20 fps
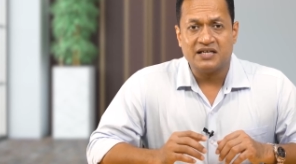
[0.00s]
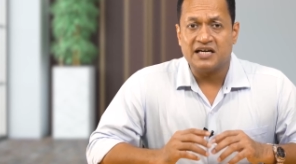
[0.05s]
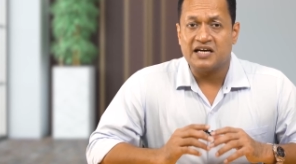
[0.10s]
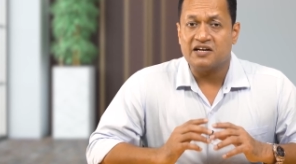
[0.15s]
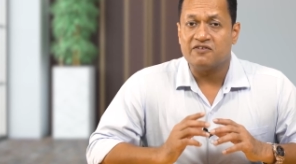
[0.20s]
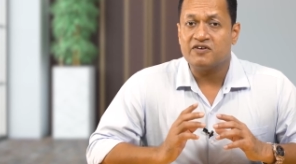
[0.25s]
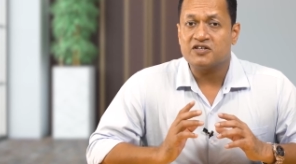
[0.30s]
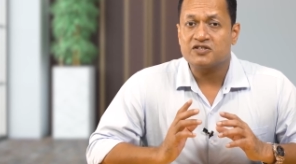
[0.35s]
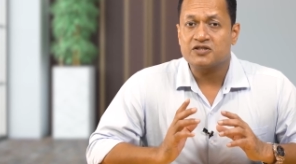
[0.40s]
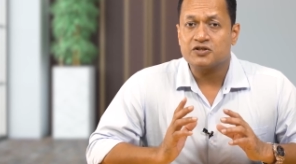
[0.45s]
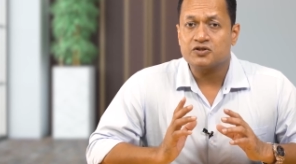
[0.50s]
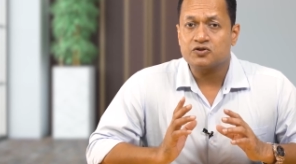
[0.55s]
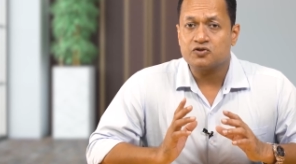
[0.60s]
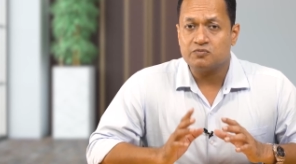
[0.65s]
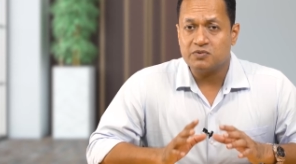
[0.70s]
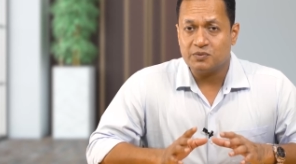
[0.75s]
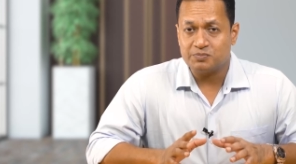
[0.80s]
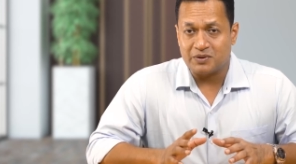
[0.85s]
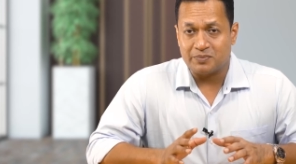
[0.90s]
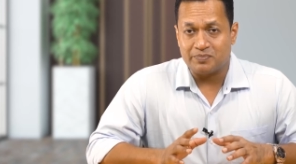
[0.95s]
investors
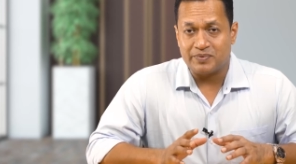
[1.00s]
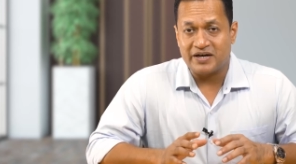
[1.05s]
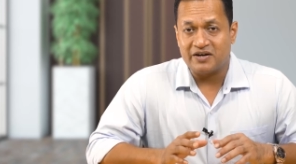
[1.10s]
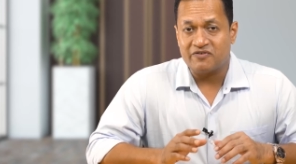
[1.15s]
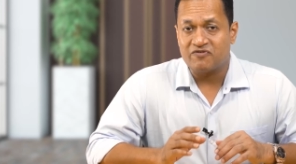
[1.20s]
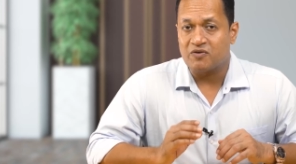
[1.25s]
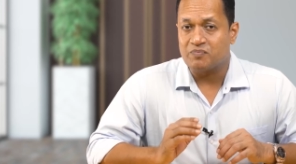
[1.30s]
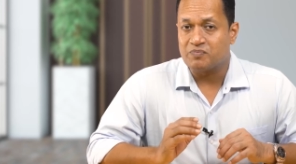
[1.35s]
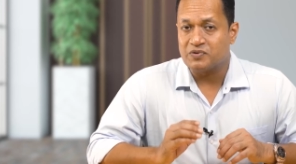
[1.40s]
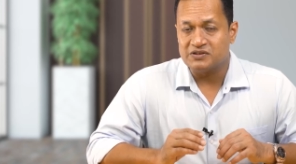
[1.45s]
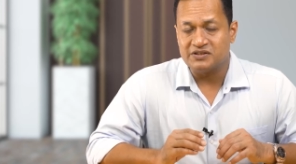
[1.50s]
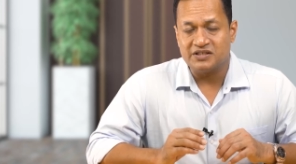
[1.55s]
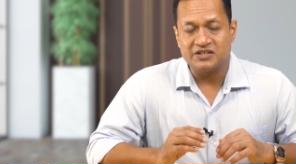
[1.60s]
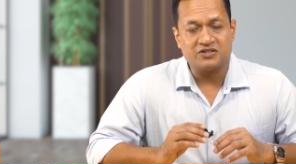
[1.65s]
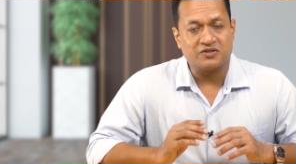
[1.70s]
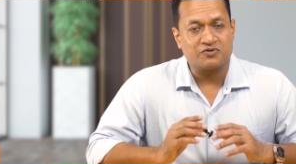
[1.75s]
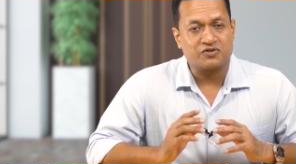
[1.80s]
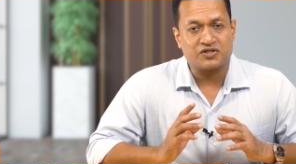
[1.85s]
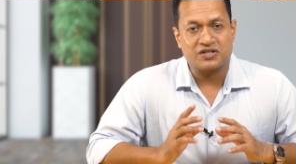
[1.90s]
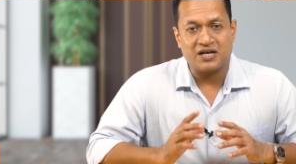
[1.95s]
should be prepared for
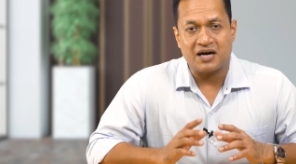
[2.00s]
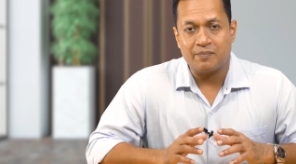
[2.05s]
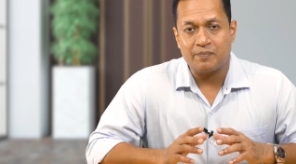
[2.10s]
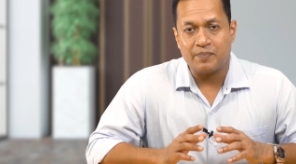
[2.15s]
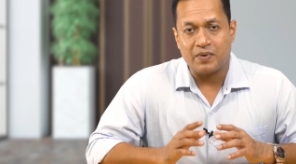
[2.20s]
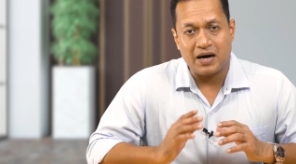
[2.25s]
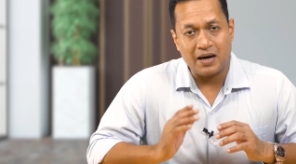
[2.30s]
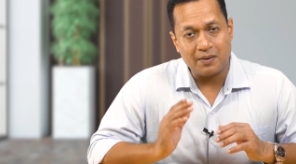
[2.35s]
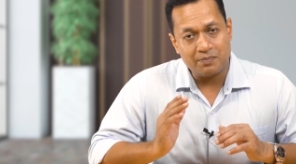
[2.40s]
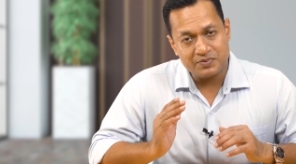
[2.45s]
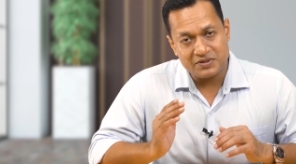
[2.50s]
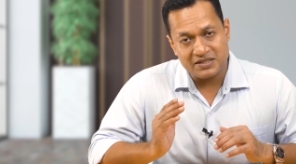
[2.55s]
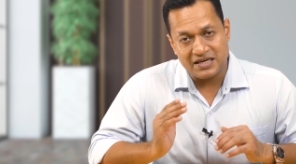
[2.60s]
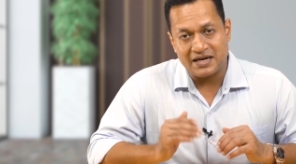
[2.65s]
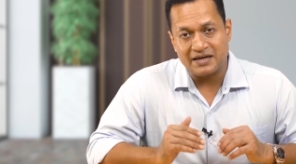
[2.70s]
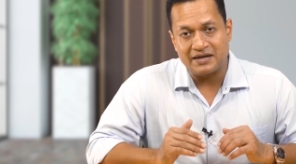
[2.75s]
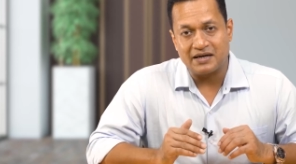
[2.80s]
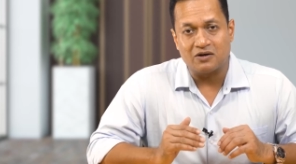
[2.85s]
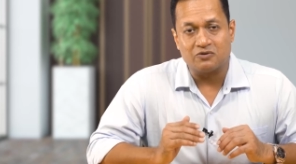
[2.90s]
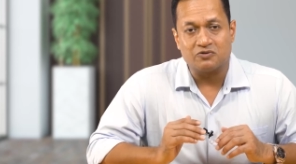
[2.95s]
periods of sharp ups
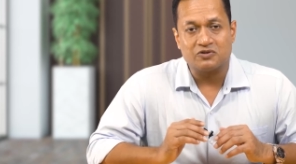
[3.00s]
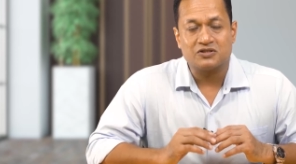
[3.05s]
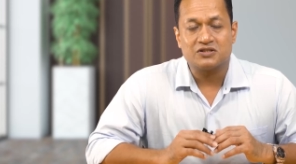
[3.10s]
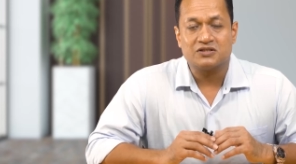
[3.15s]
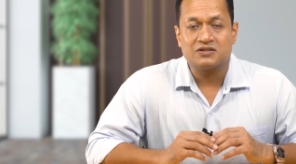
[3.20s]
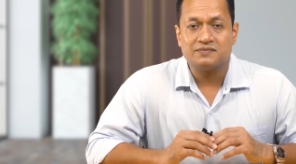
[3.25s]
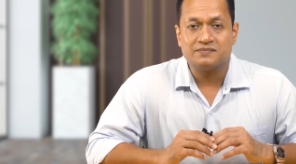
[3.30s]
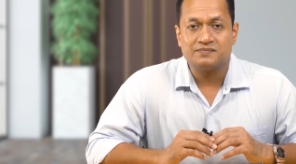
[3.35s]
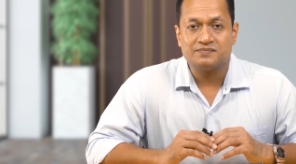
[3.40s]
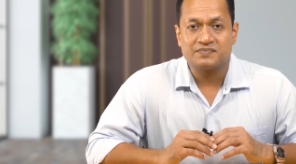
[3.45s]
and downs.